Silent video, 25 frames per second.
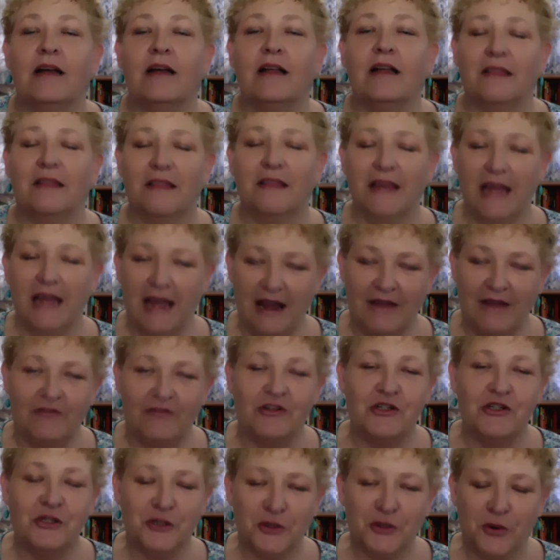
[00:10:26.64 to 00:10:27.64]
The
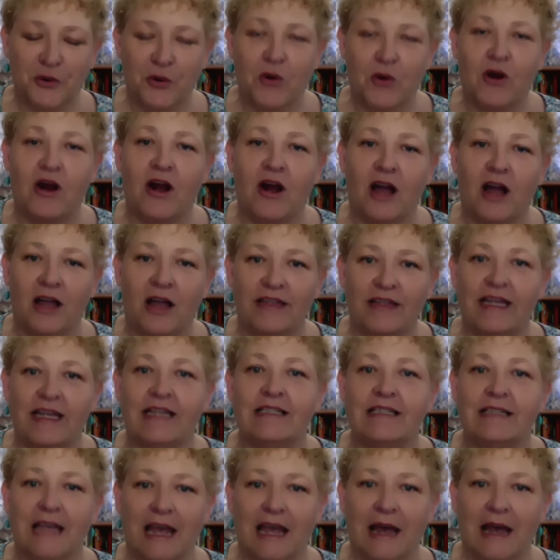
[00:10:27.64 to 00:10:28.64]
average score on the
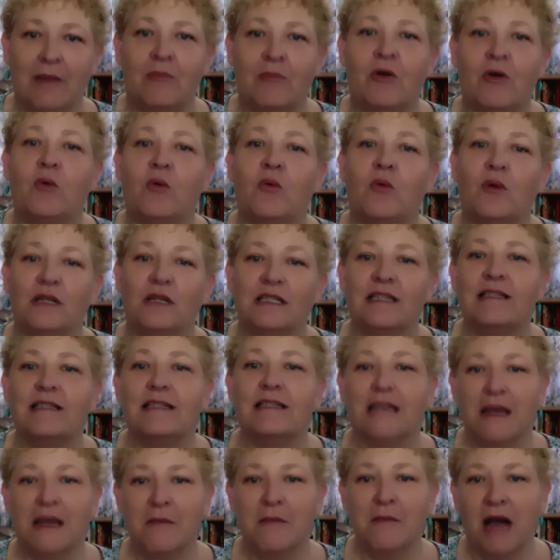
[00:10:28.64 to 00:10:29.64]
exam was a
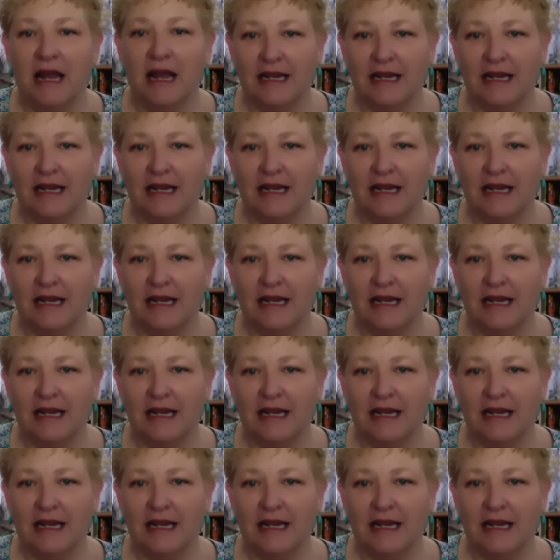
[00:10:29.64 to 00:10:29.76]
C-,